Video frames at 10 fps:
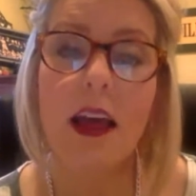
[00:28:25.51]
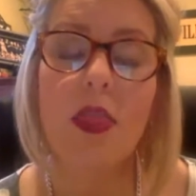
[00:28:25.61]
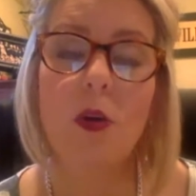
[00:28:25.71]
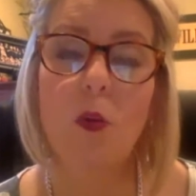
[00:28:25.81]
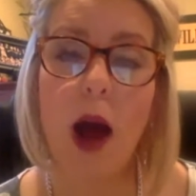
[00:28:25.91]

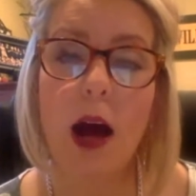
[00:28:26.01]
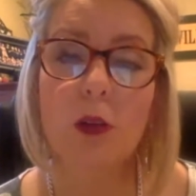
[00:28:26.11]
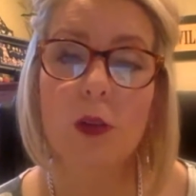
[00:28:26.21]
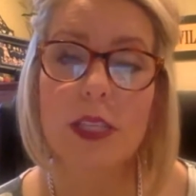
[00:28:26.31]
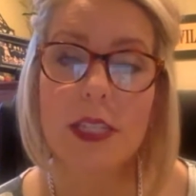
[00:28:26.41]
the Wild
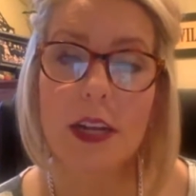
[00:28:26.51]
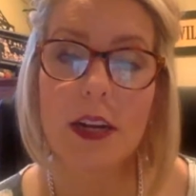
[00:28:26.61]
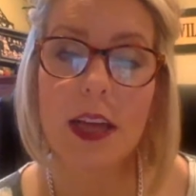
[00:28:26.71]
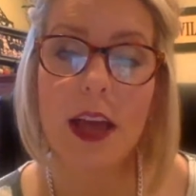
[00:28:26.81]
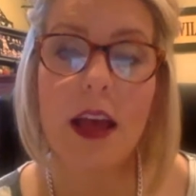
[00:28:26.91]
West
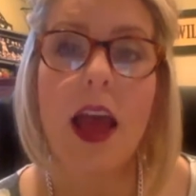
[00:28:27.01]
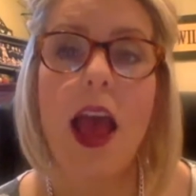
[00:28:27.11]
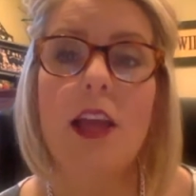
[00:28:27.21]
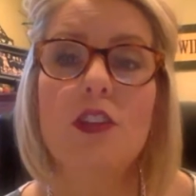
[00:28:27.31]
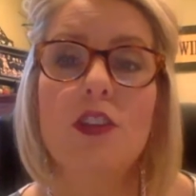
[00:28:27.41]
area,
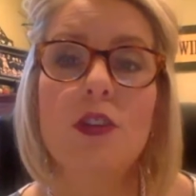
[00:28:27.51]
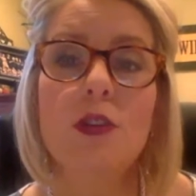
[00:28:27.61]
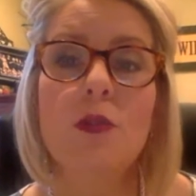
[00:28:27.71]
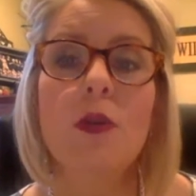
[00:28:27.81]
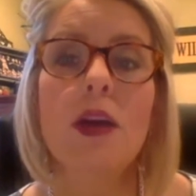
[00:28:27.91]
and you